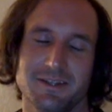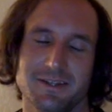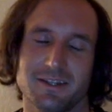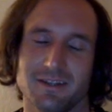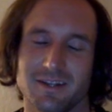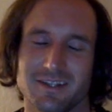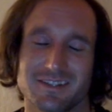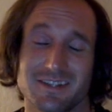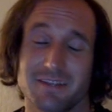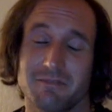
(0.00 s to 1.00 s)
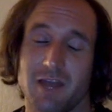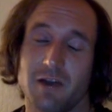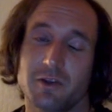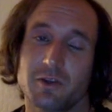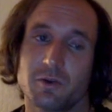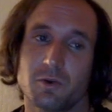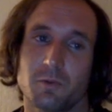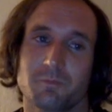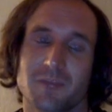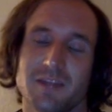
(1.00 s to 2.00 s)
letting us see the value
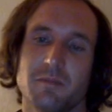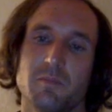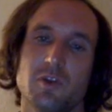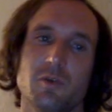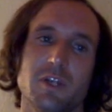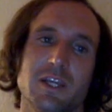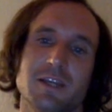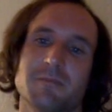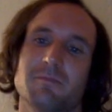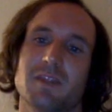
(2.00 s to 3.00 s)
and the beauty